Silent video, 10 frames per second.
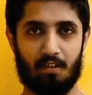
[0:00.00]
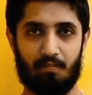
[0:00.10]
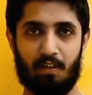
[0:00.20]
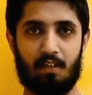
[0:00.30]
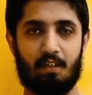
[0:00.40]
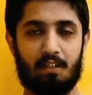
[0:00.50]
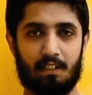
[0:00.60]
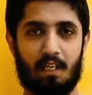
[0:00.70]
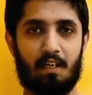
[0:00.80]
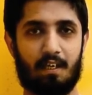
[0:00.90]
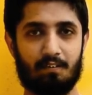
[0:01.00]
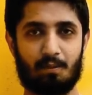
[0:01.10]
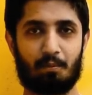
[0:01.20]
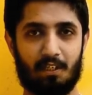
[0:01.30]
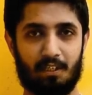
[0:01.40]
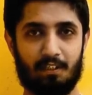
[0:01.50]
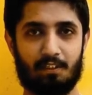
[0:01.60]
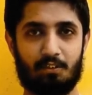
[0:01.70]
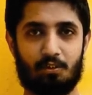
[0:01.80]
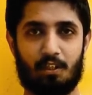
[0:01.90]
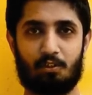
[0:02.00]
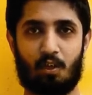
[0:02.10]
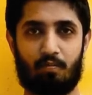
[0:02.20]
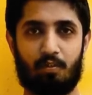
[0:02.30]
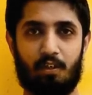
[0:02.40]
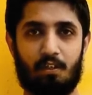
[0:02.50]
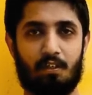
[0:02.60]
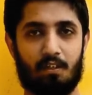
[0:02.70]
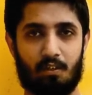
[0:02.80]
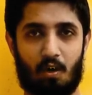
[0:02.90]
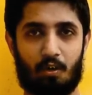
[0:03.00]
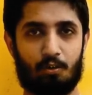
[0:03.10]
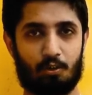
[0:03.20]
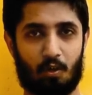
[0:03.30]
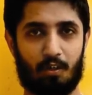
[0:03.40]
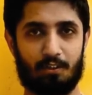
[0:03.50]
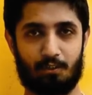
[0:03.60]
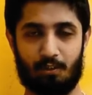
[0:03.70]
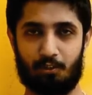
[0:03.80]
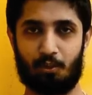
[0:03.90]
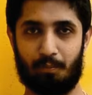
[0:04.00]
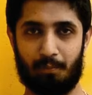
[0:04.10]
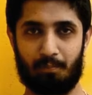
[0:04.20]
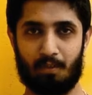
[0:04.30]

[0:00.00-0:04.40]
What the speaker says: where they'll give some conditions to that software in order to shortlist your resume.